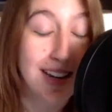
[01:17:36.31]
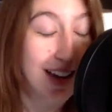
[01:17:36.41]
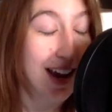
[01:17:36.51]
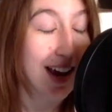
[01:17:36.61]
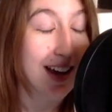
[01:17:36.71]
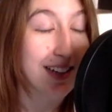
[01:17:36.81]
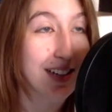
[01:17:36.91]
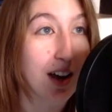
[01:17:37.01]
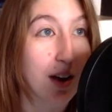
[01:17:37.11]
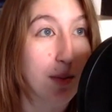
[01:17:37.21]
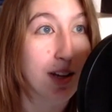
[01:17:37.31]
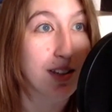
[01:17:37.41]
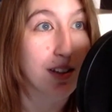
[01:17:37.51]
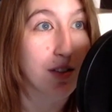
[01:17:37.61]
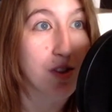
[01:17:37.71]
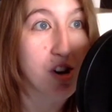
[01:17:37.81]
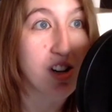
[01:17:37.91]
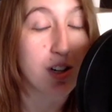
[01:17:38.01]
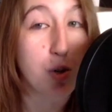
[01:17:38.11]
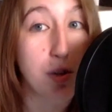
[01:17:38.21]
And it's a
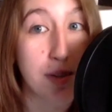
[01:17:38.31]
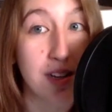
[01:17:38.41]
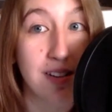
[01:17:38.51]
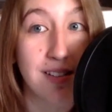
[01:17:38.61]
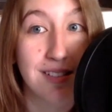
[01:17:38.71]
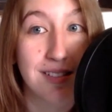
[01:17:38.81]
very creepy